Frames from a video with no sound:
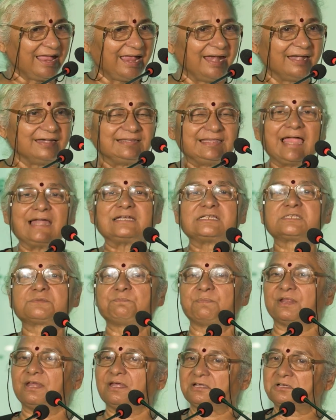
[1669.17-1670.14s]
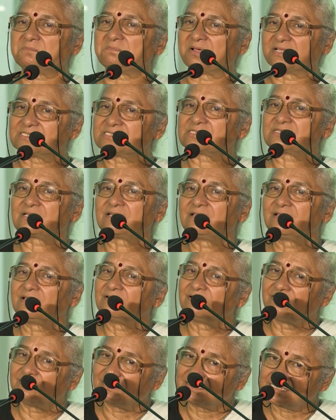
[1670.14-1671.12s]
And that spirit must
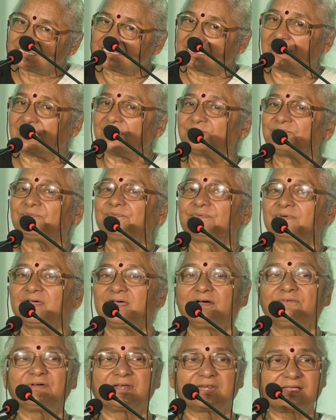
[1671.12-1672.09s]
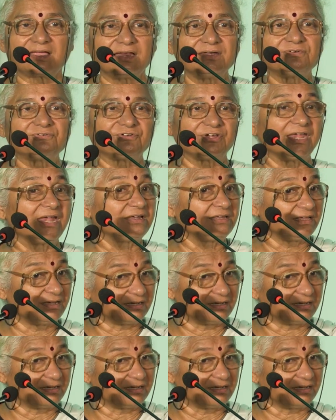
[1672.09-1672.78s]
save our country and